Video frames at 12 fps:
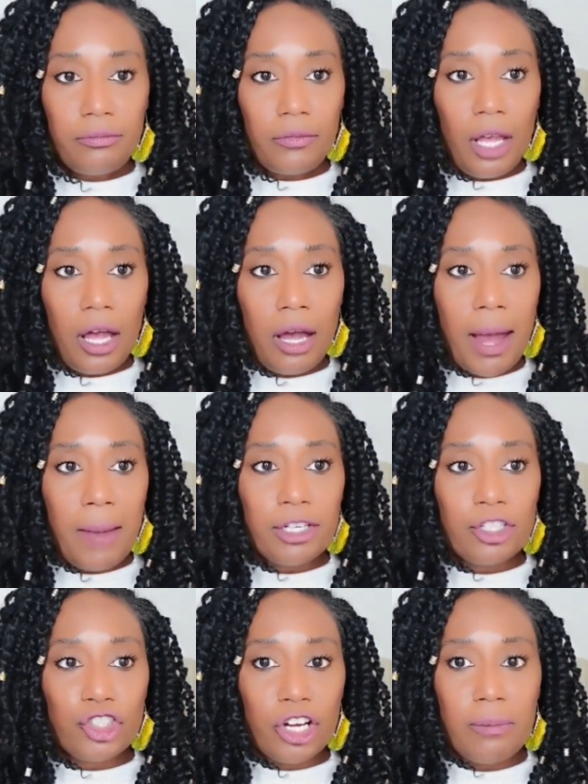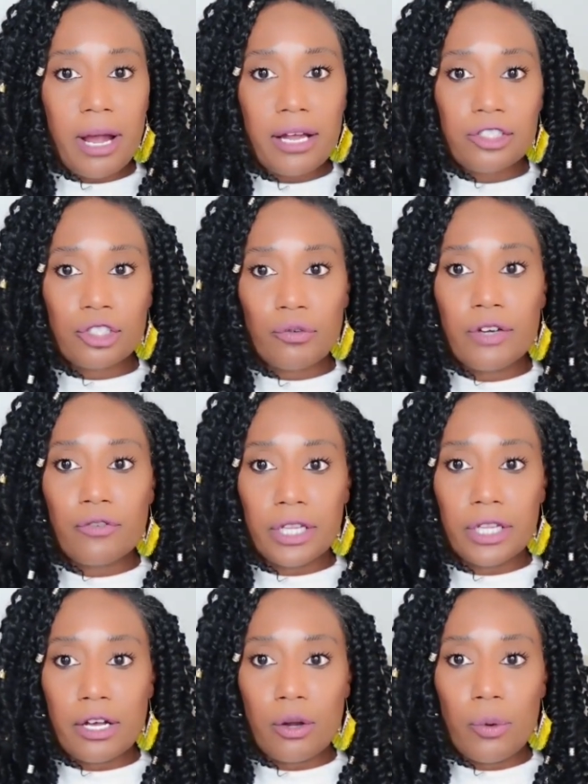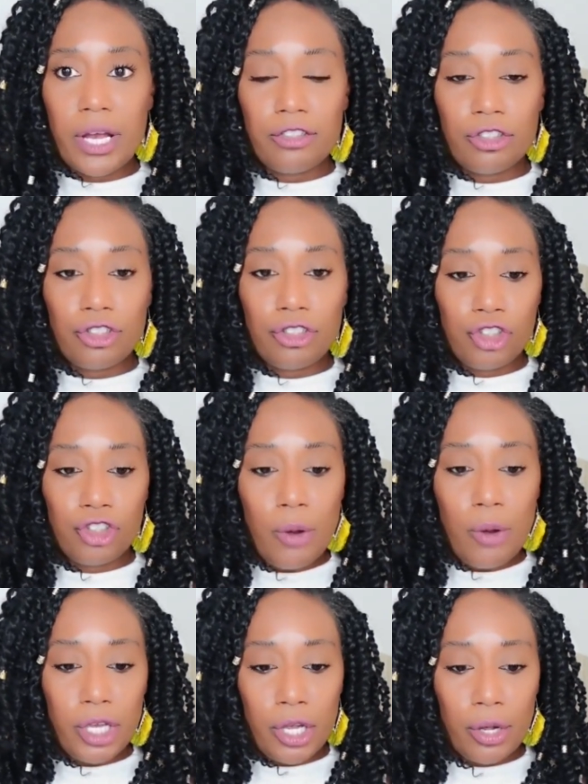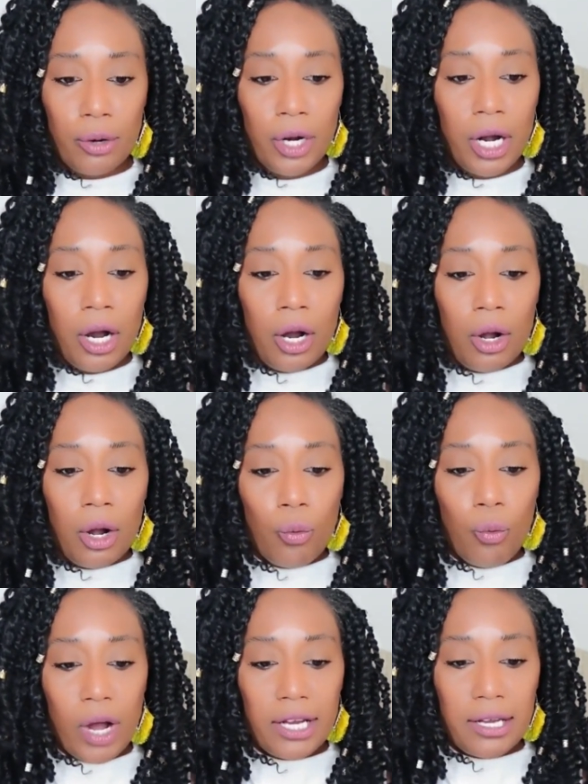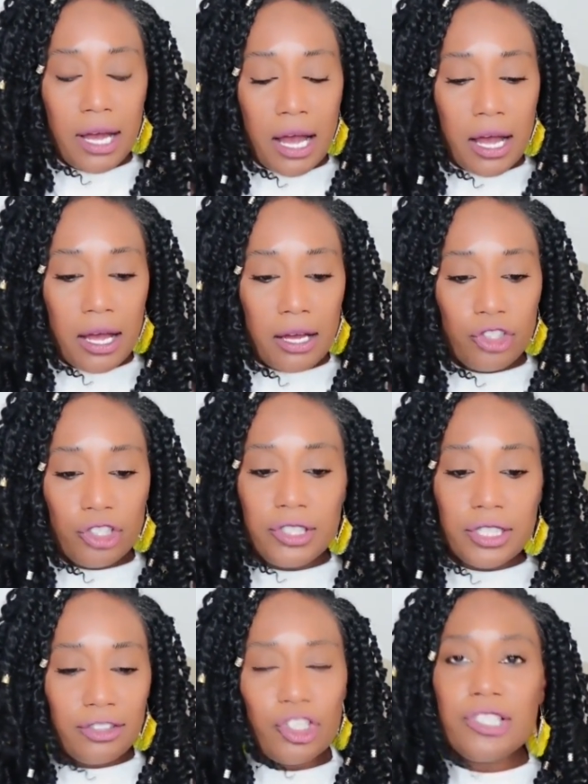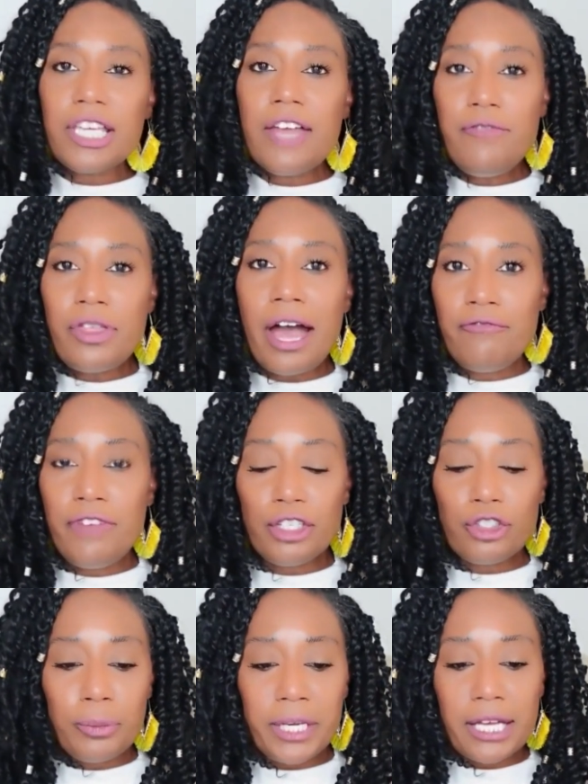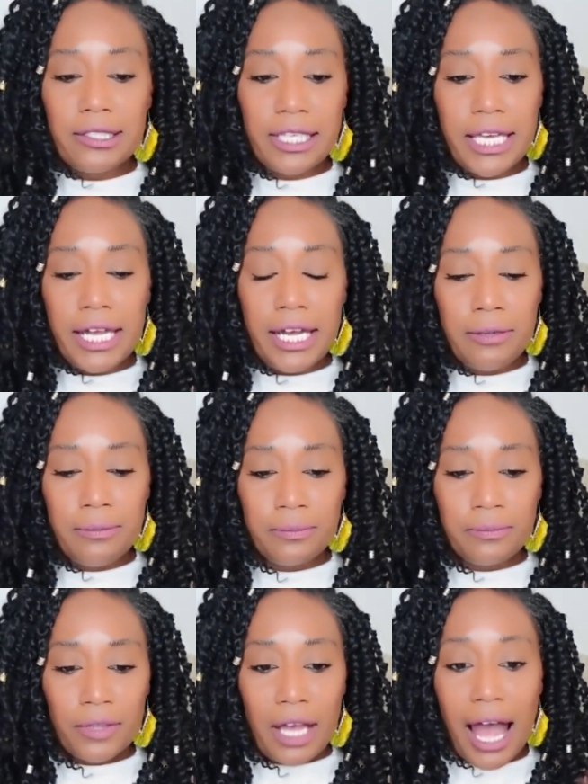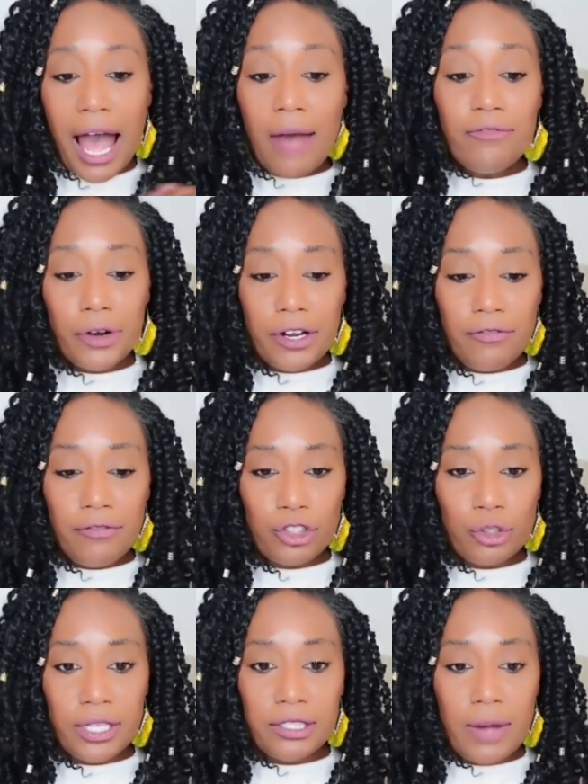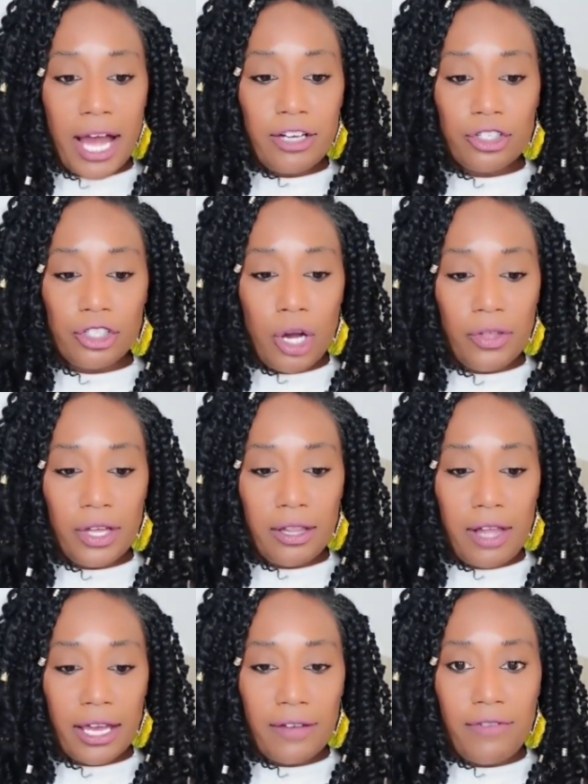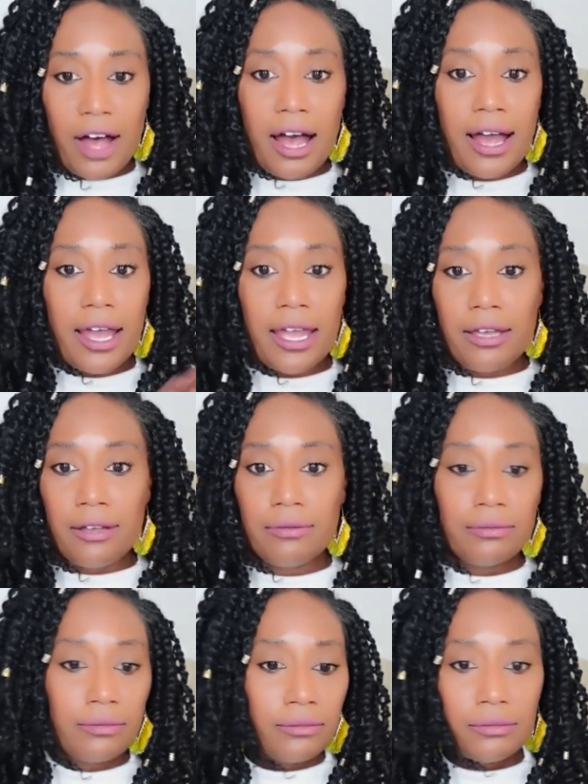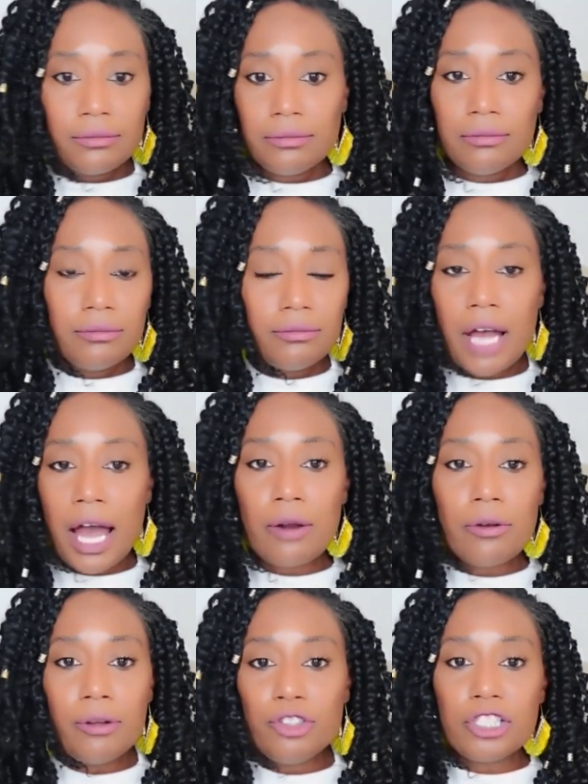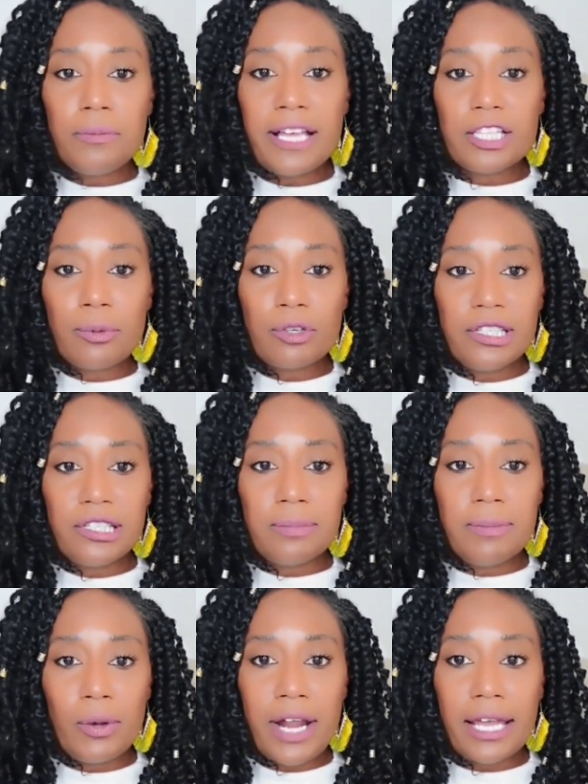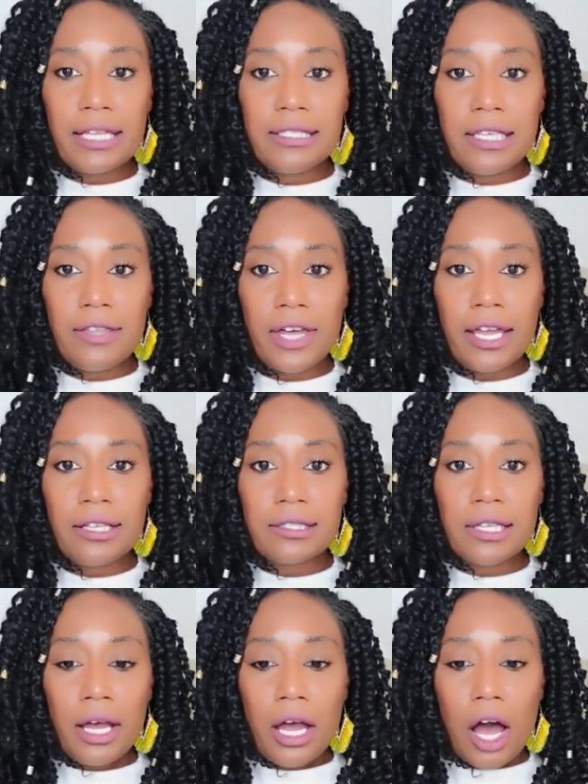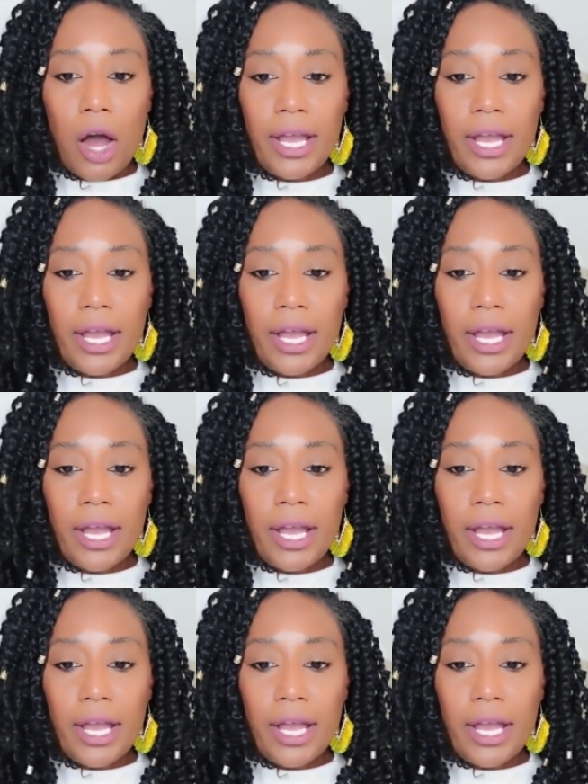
I'm going to share my screen really quick just to show you what, just to give you that visual, because again, I'm very visual. And so I just know that, like, if I don't know, it just makes more sense to me when I can see things. Okay.